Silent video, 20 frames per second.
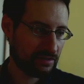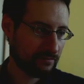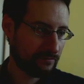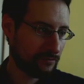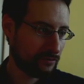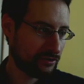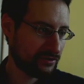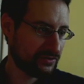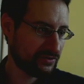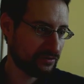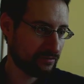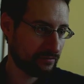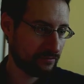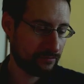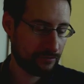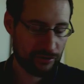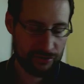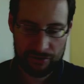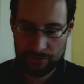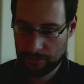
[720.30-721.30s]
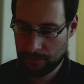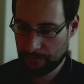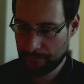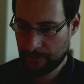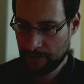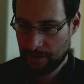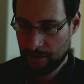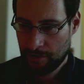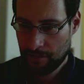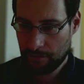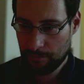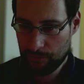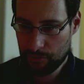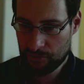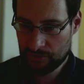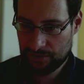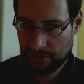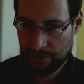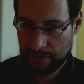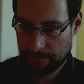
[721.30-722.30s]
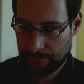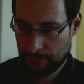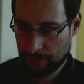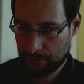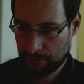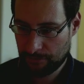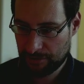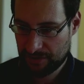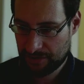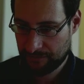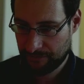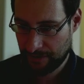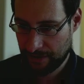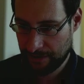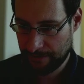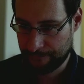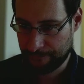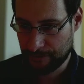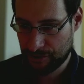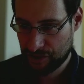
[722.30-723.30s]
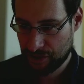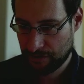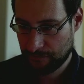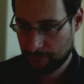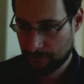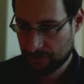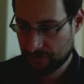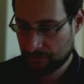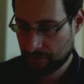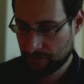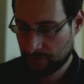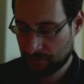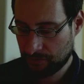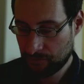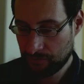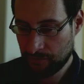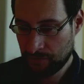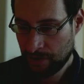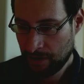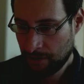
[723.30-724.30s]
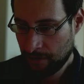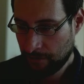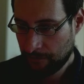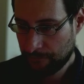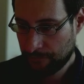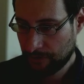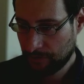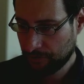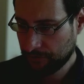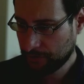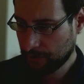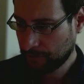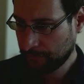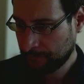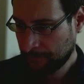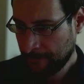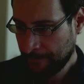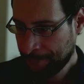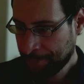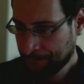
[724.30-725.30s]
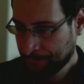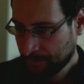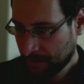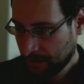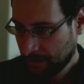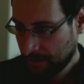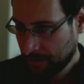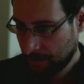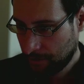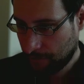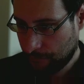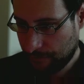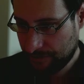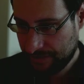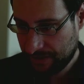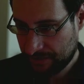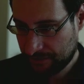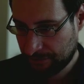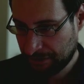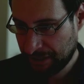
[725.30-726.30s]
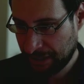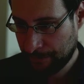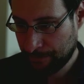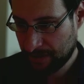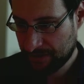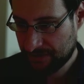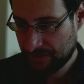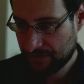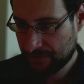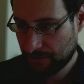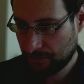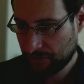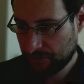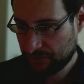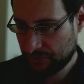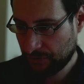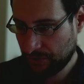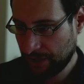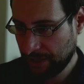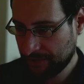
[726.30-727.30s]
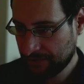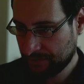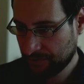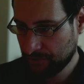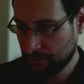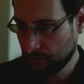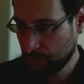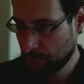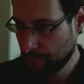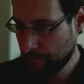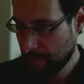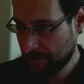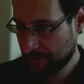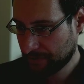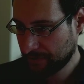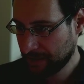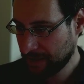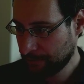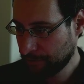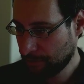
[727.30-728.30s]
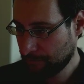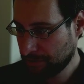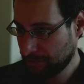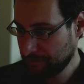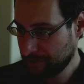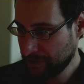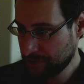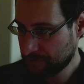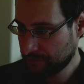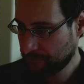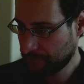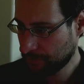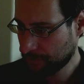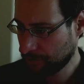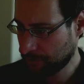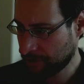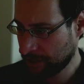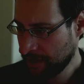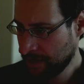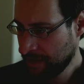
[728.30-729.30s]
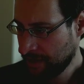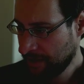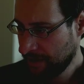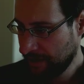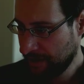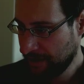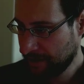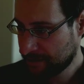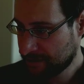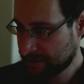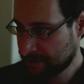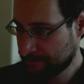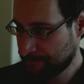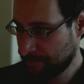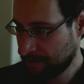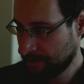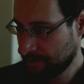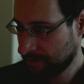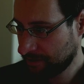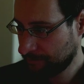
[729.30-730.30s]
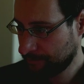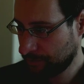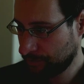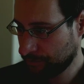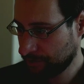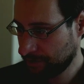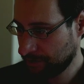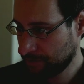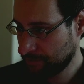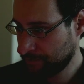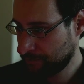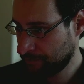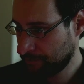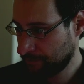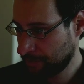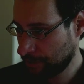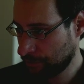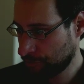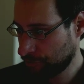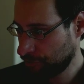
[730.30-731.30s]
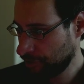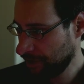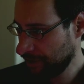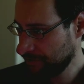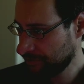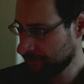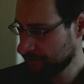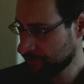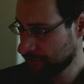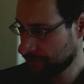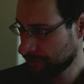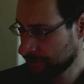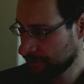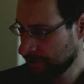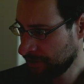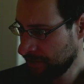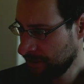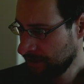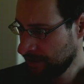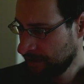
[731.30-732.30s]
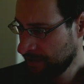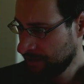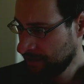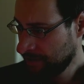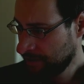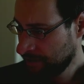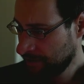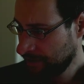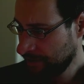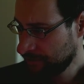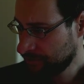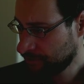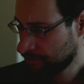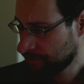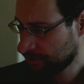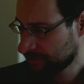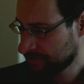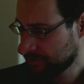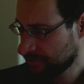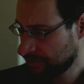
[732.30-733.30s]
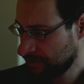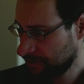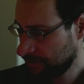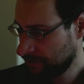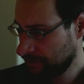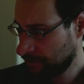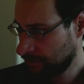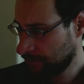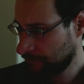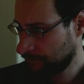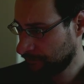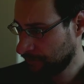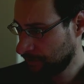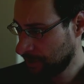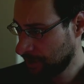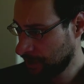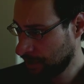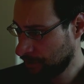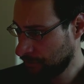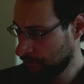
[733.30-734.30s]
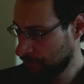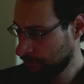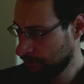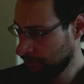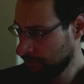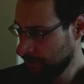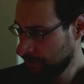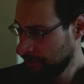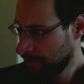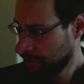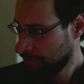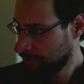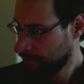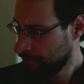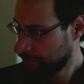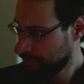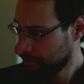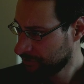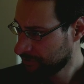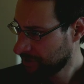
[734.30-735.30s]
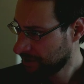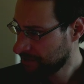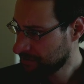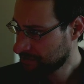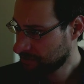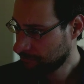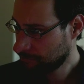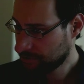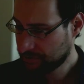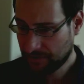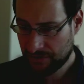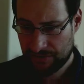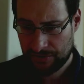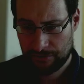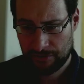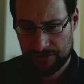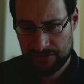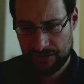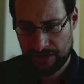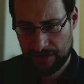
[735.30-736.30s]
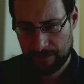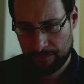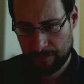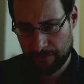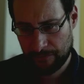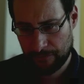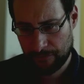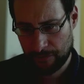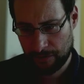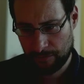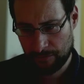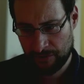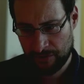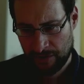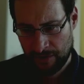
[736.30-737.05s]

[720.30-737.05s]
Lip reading: version of Musil here for RISC-V, which I was not too fond of. Always extra time, but this also has a new math library implementation for log exponent power and internals of how non-cancelable syscalls are performed